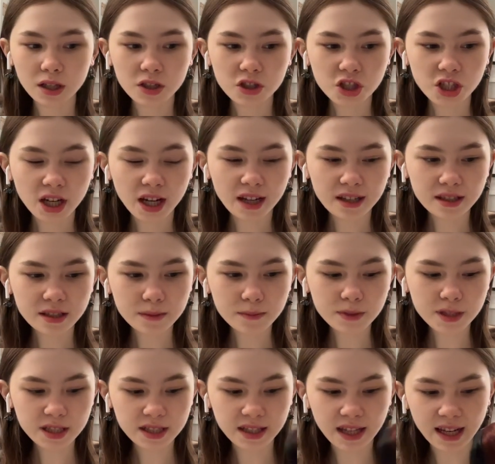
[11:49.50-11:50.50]
She has some
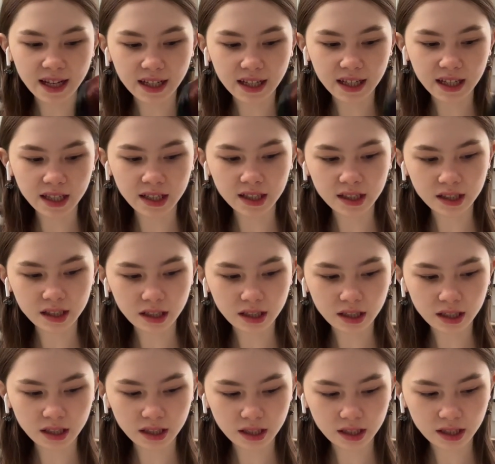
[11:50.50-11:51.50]
staining
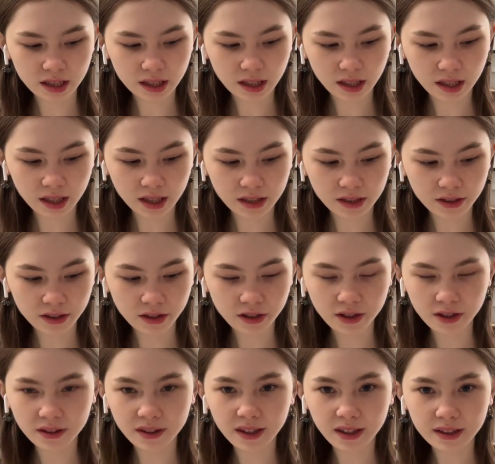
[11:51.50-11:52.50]
on
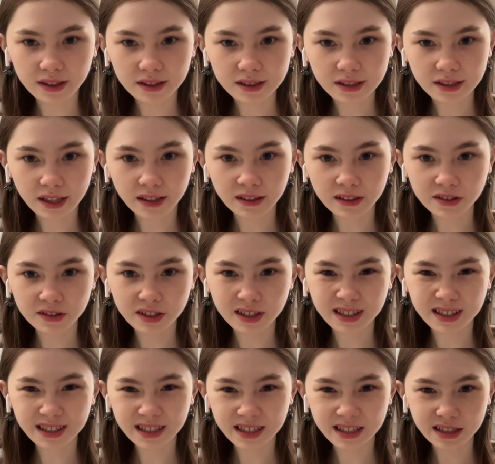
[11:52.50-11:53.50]
her that the seller
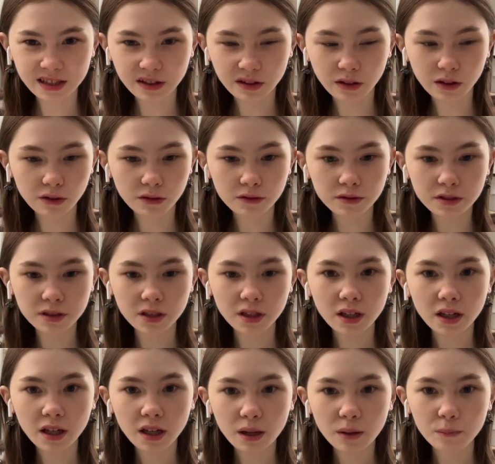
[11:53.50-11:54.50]
didn't disclose,
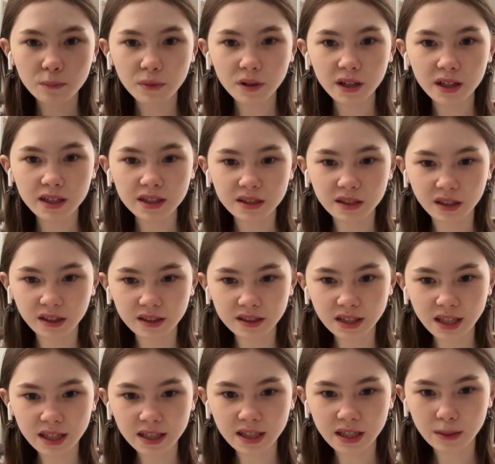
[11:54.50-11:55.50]
but as long as
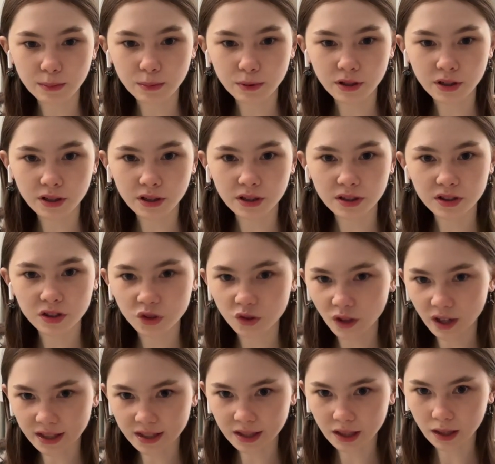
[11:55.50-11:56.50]
I keep her
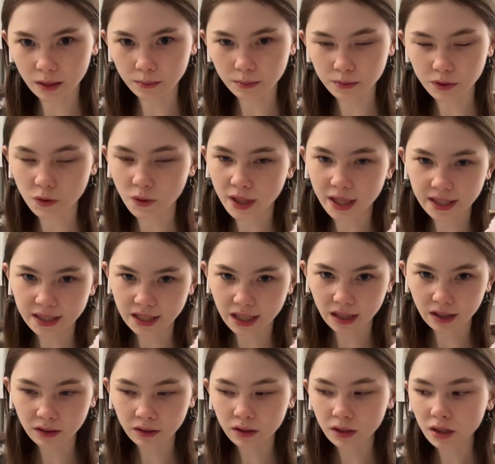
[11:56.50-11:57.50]
dressed up, you can't
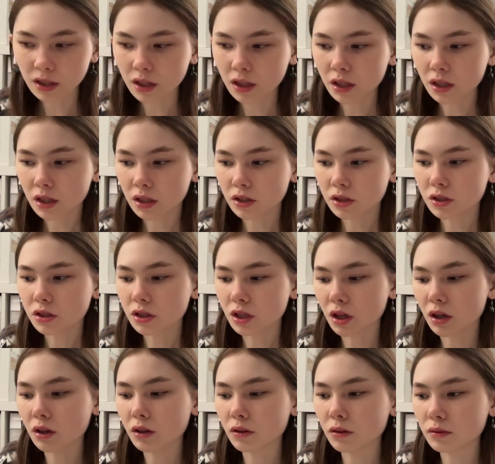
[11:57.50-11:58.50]
tell.
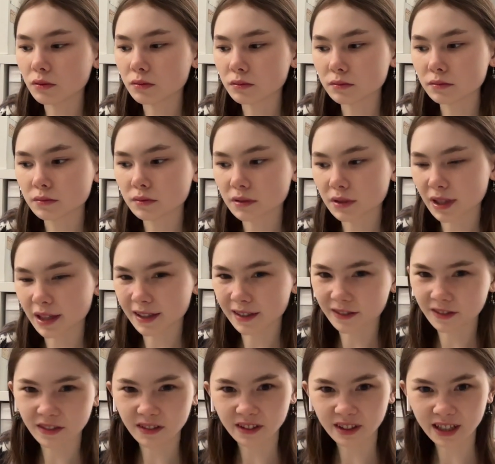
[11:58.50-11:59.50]
So I
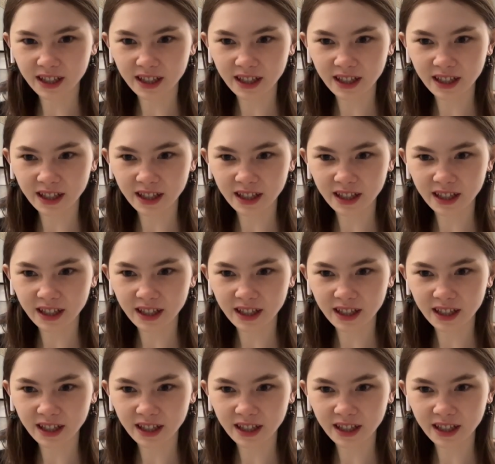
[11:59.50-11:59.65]
don't really